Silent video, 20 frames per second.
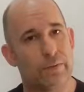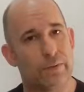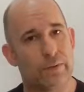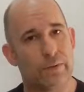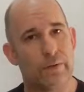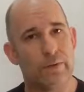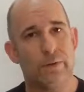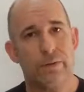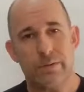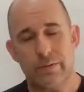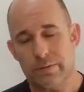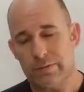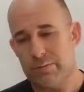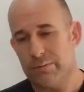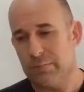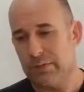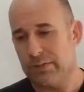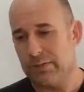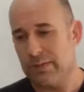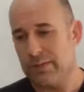we learn,
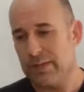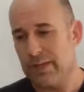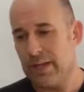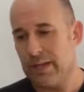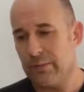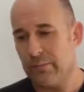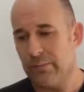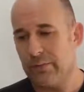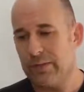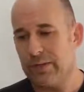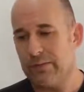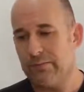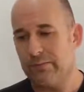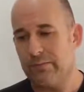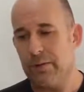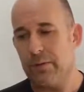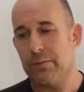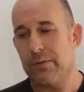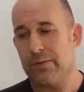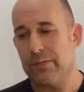but the thing we
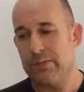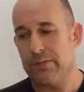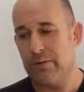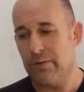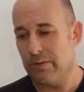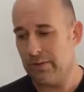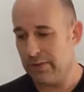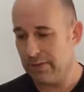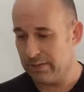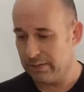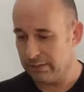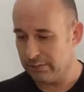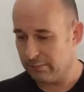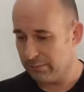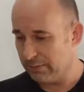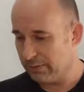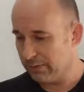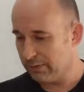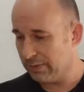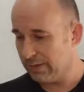focus on is
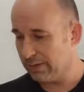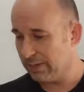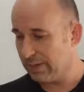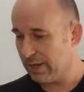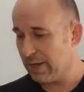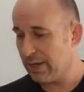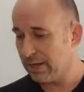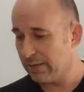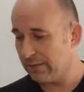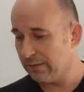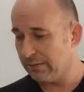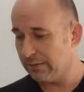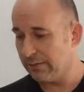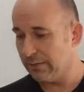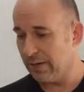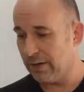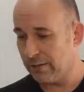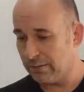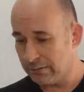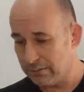when you get taken to the
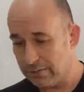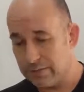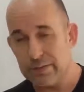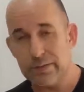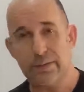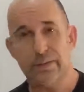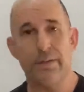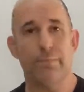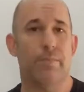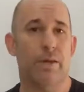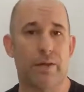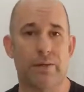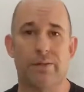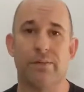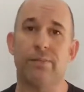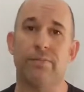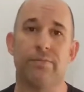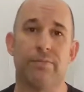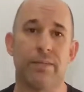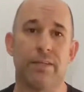ground, get back
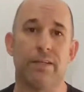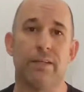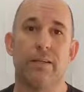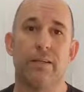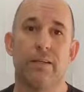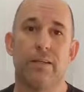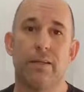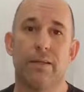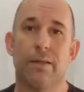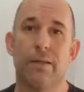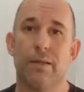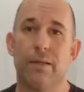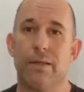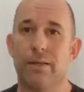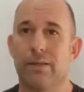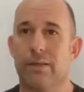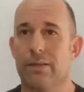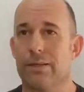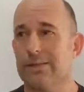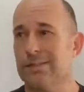to your feet.
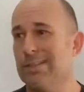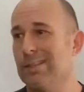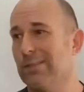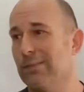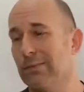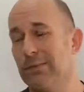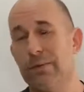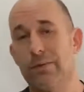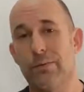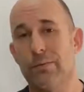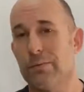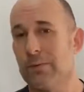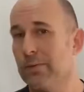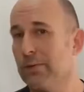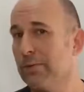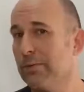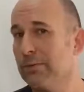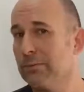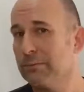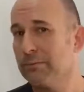Because in the real
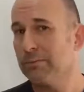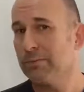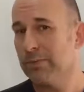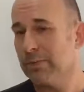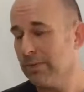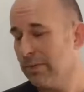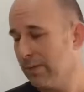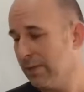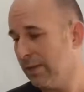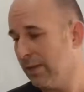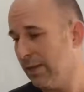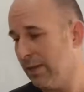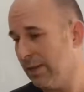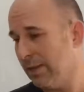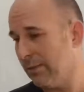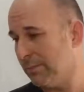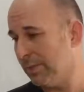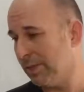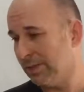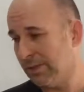world,
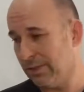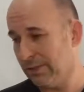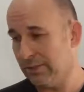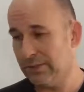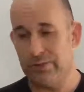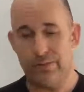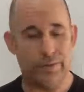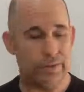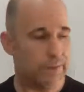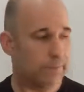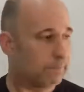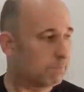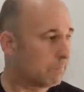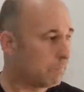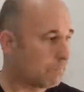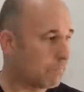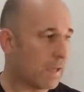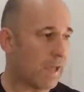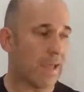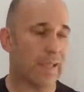I mean, unless you're in a
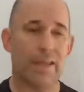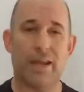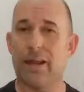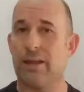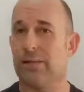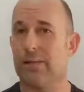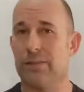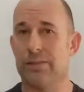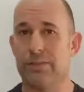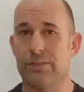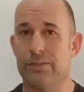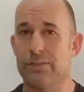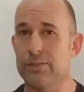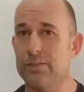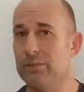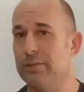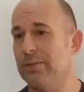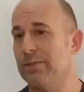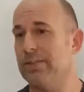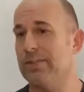back alley, it's just
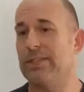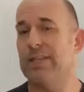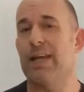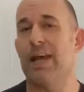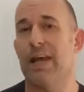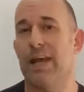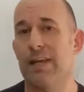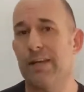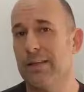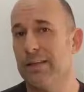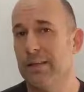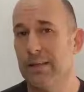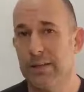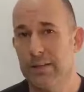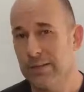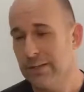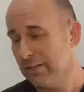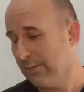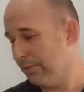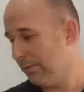you and this guy.
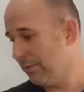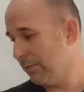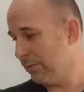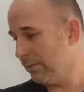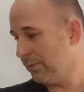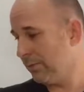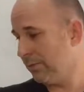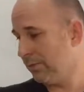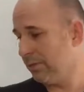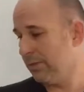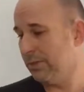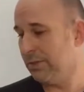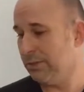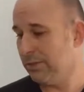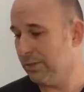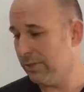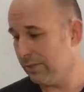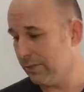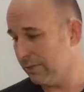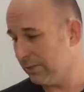In the real world,
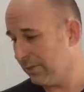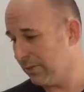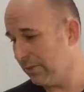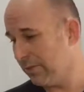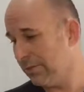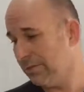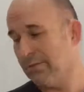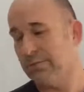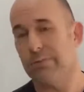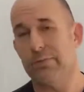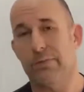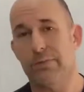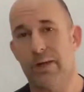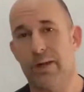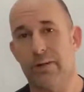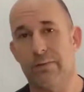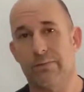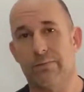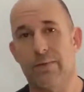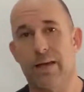you know, you're on the
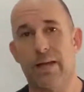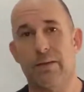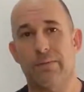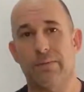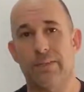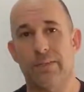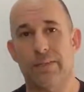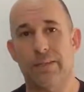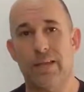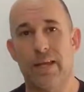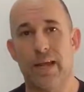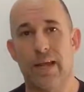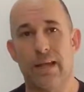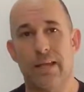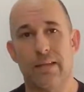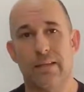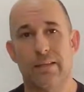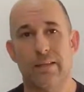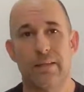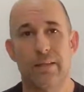ground fighting this
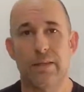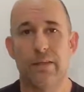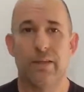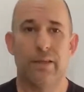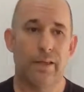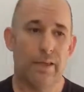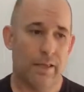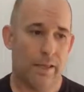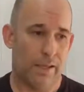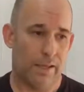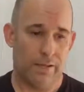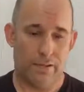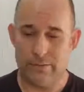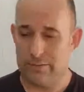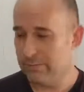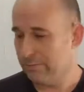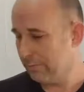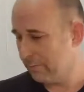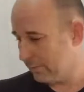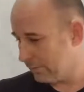guy,
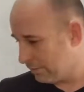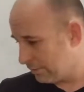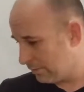and